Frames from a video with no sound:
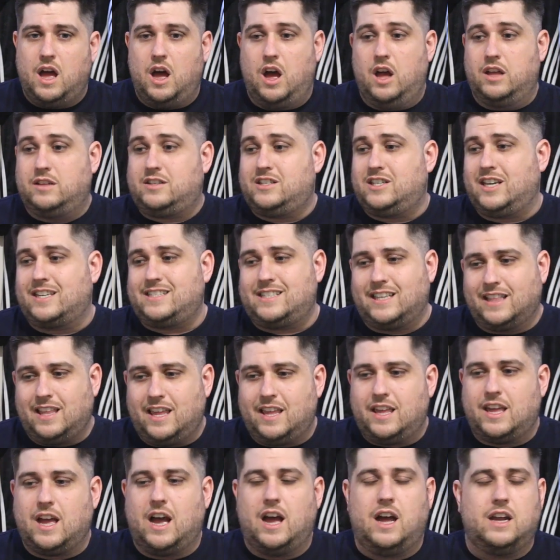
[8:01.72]
Uh, Jesse
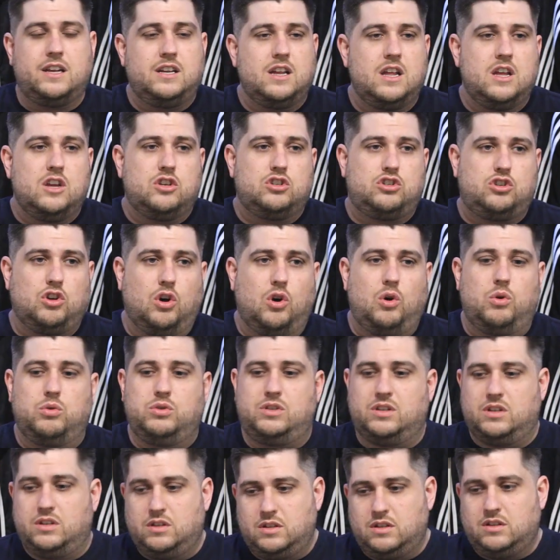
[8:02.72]
Lingard
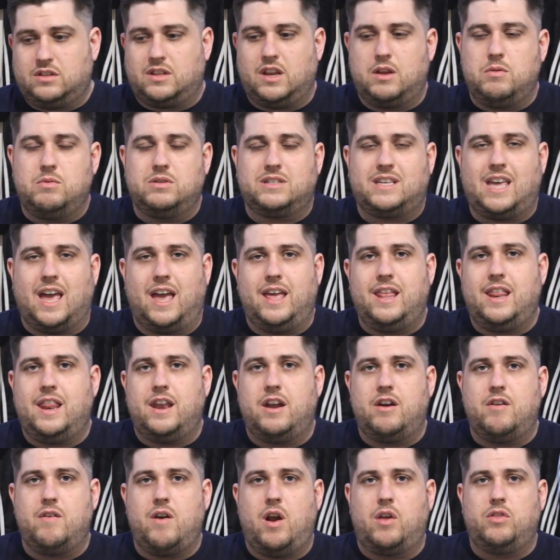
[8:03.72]
showed that he was getting
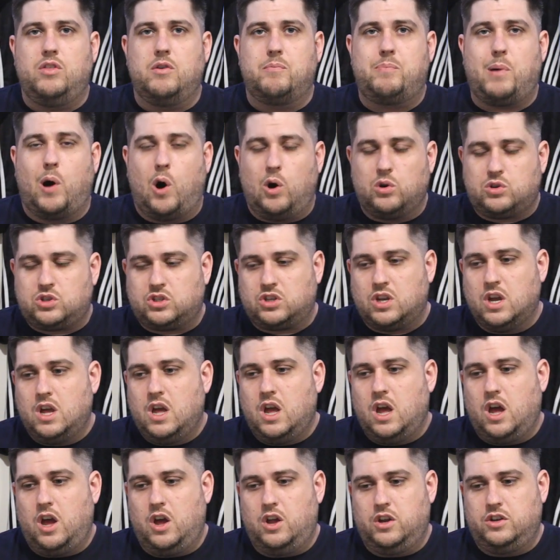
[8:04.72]
in and around the box
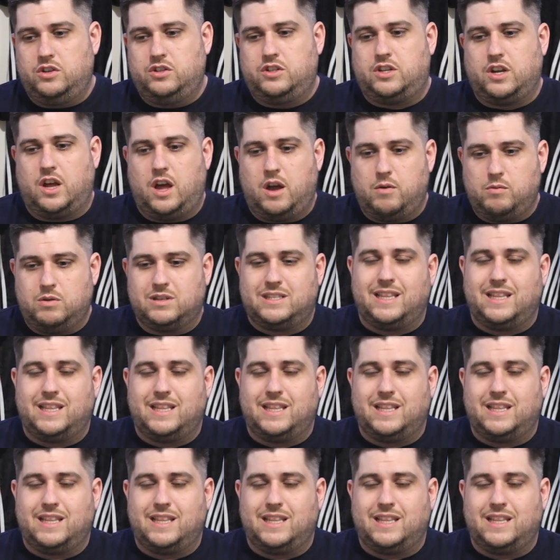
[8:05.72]
and uh,